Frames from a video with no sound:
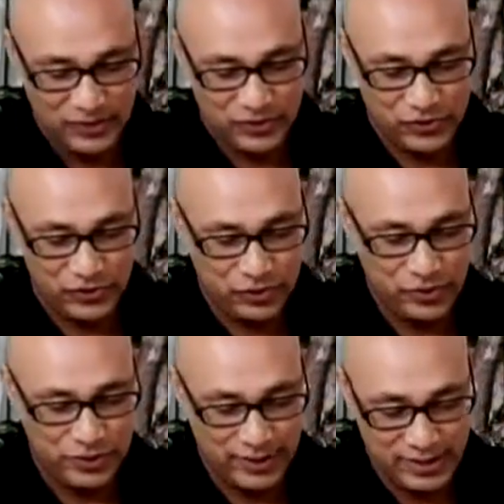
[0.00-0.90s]
those
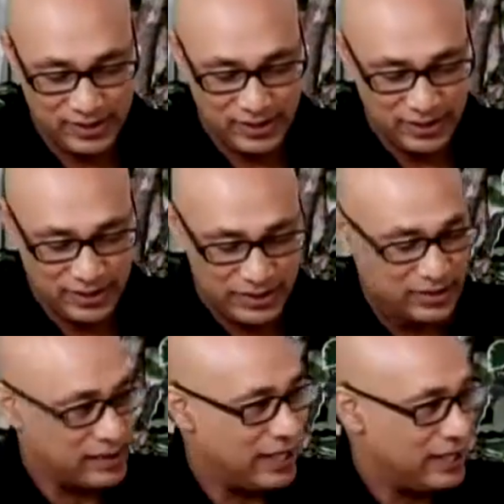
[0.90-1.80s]
tribunals
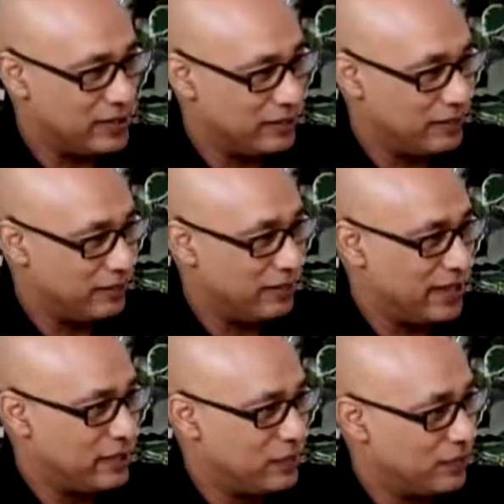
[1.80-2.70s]
decide on the
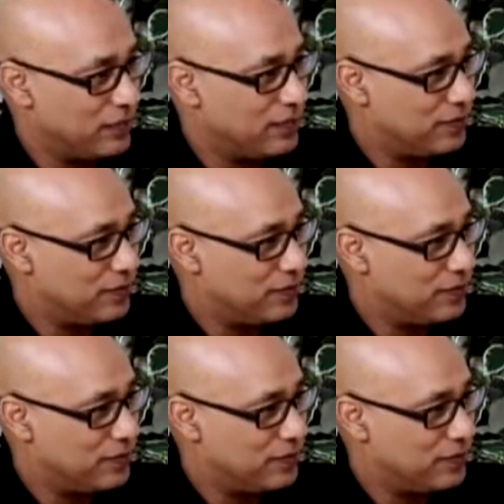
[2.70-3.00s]
fate of,